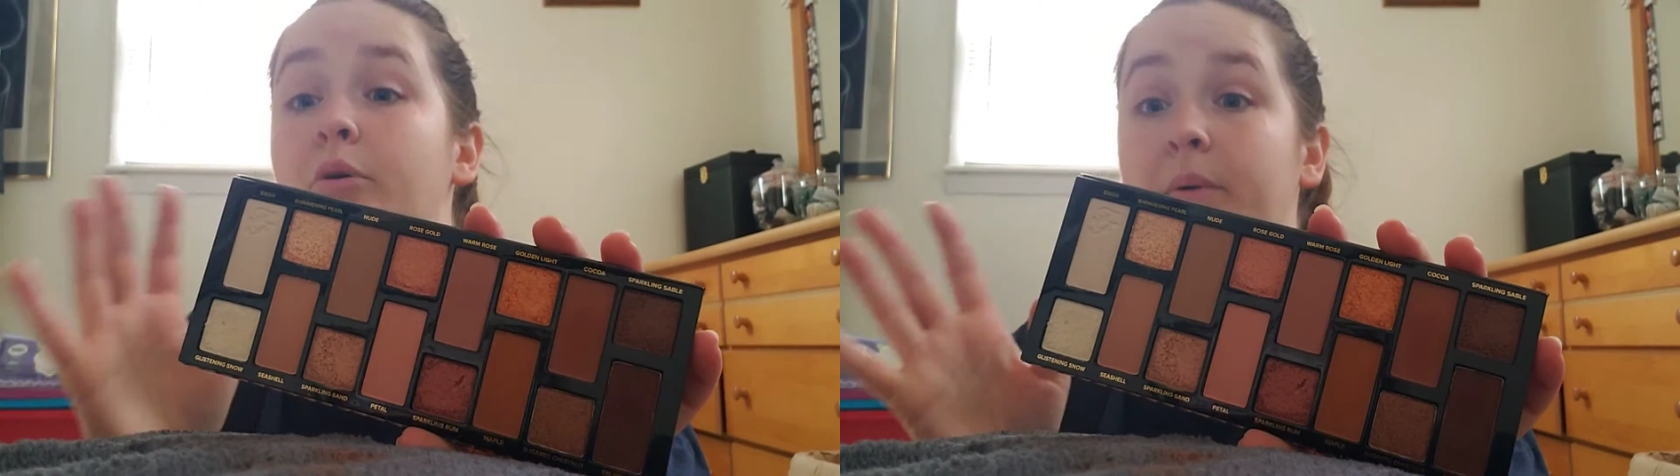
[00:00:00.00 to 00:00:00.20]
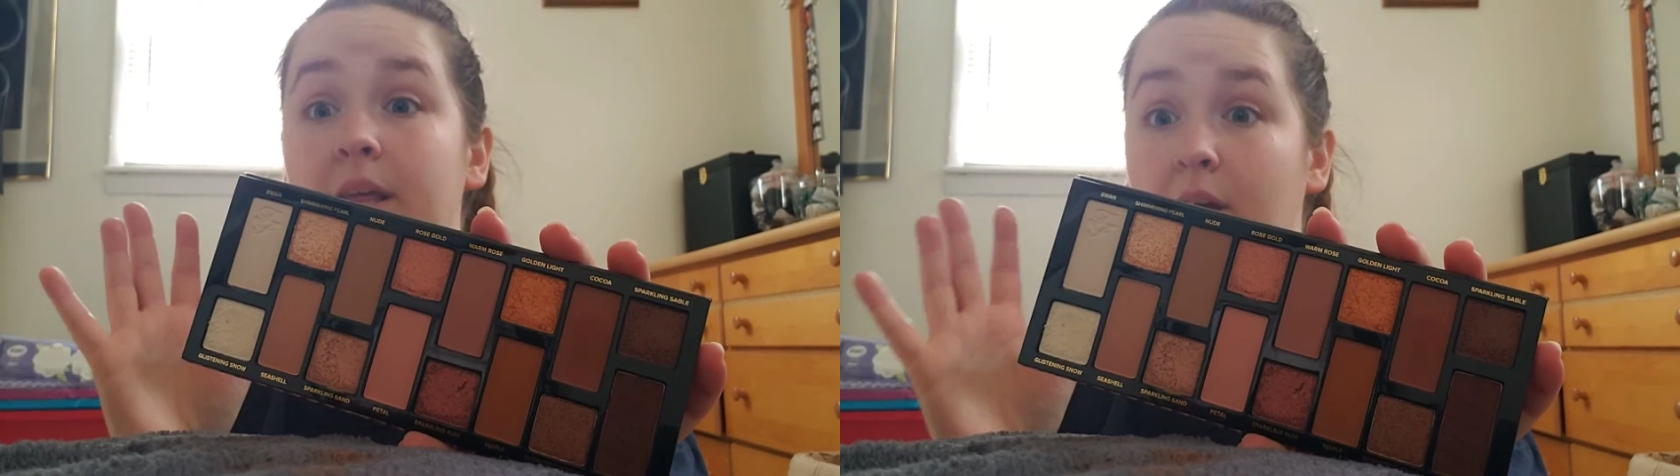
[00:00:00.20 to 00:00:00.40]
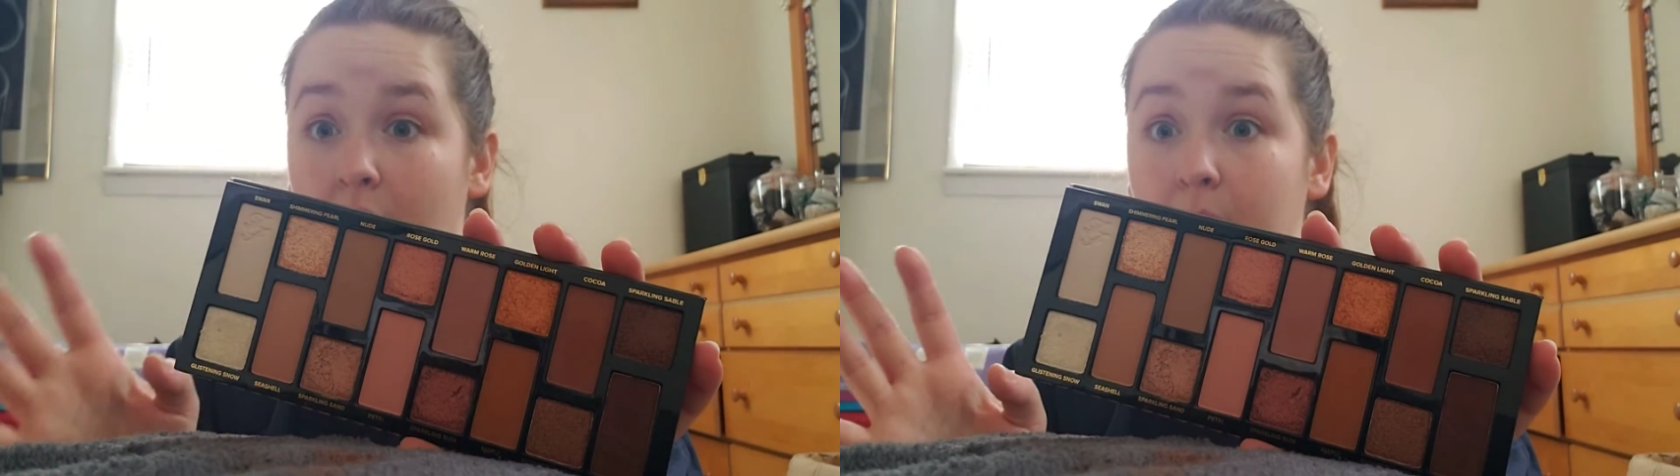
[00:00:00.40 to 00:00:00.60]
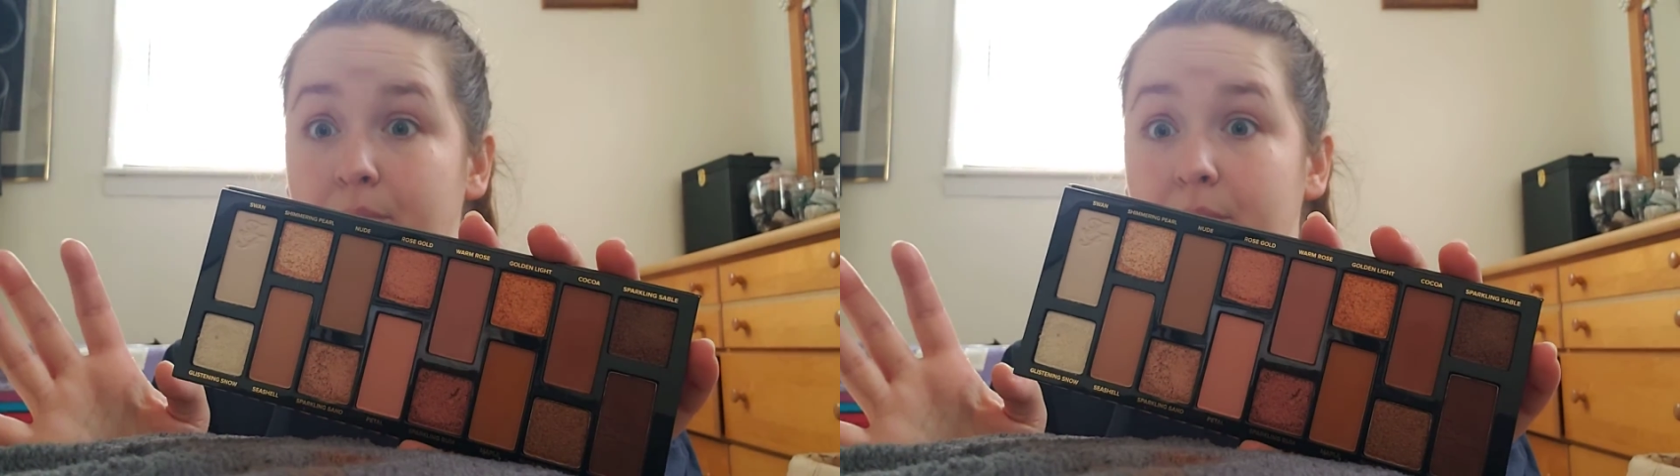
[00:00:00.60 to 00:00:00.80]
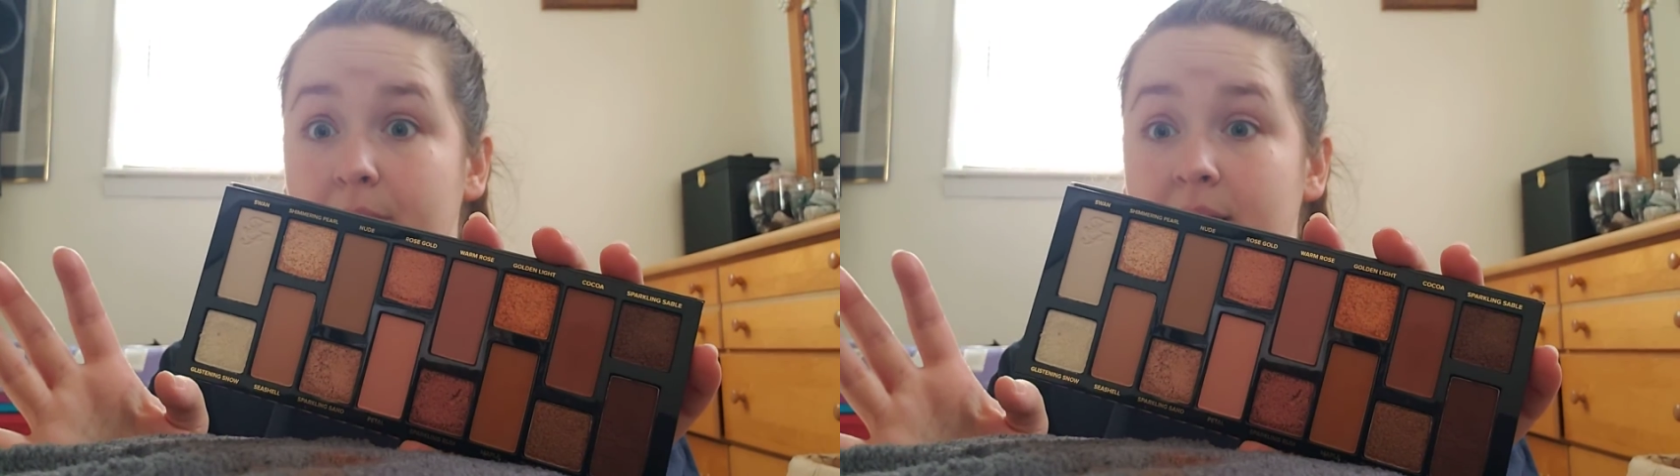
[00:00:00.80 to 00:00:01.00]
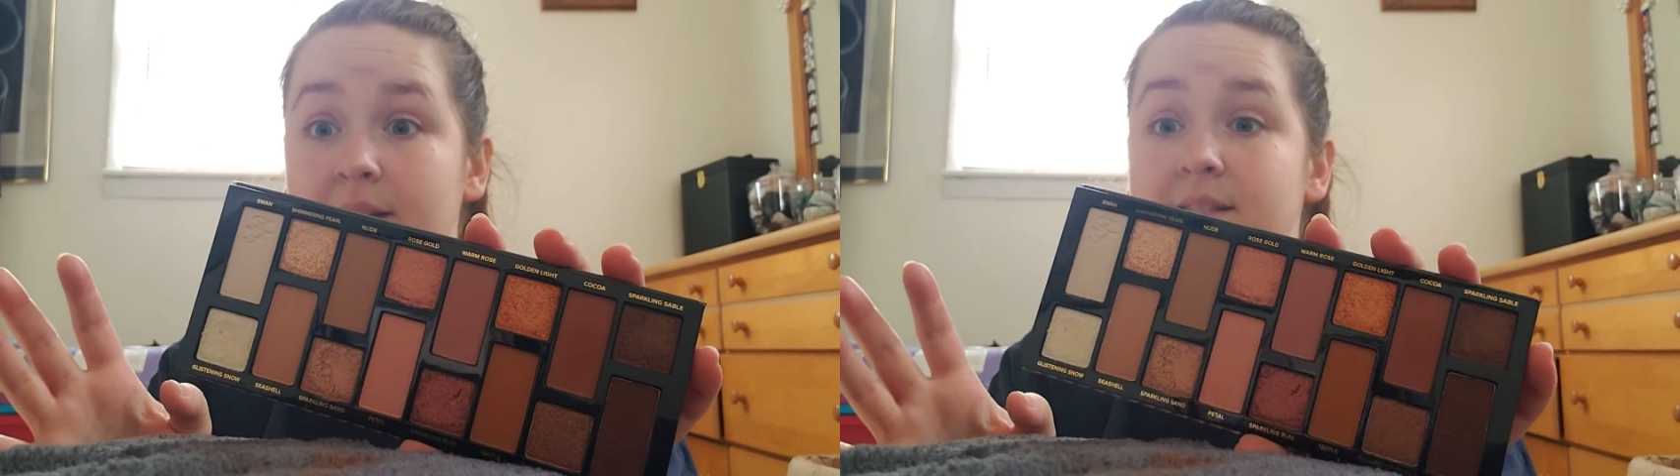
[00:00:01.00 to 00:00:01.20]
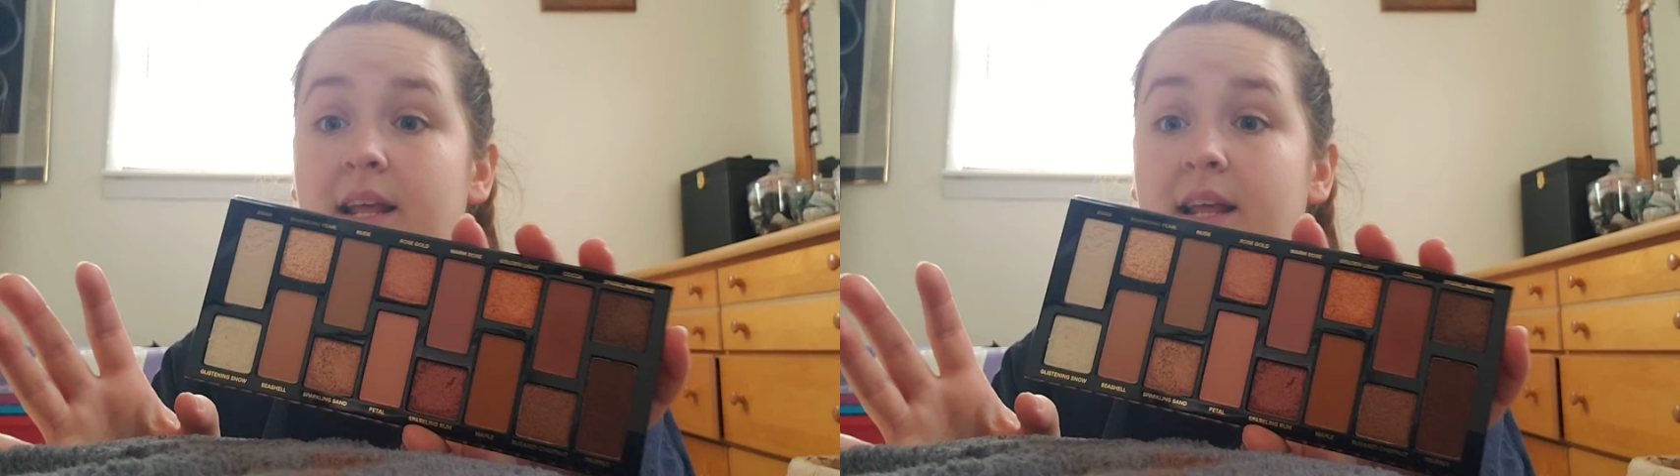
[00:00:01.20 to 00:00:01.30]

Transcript: many compliments,